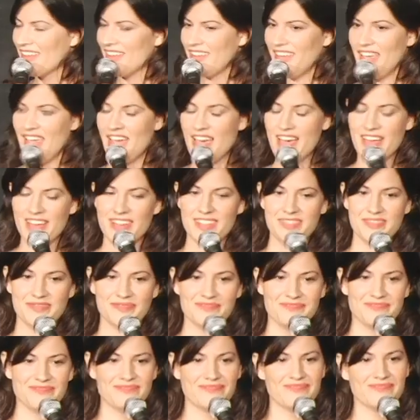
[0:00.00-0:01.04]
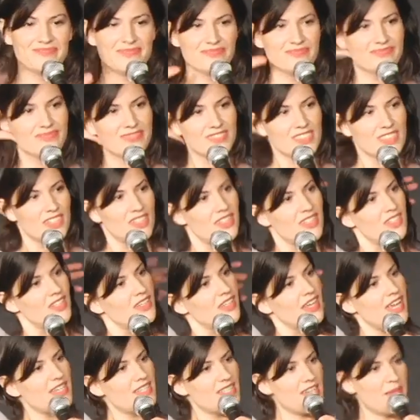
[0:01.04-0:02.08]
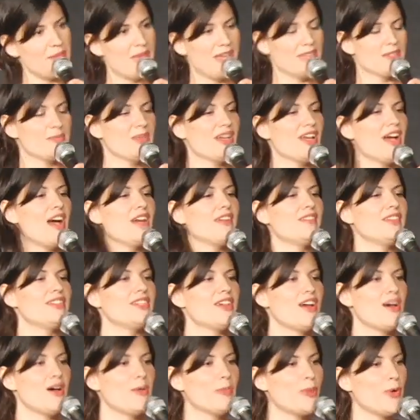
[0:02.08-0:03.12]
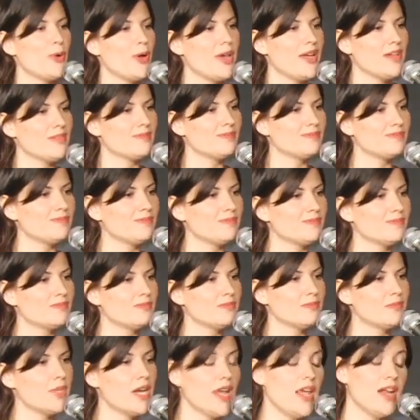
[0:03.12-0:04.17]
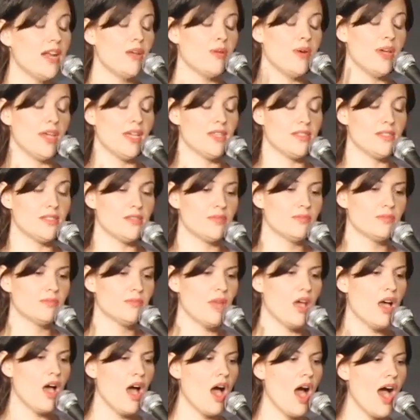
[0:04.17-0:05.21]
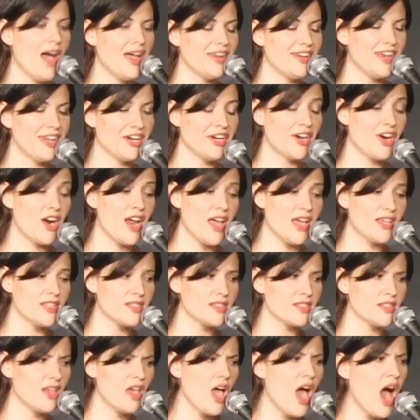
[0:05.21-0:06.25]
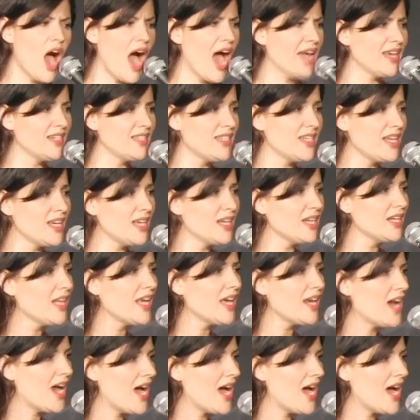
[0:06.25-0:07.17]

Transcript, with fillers: Yeah. Guess that makes me kind of a tomboy. But anyways, I digress. I did get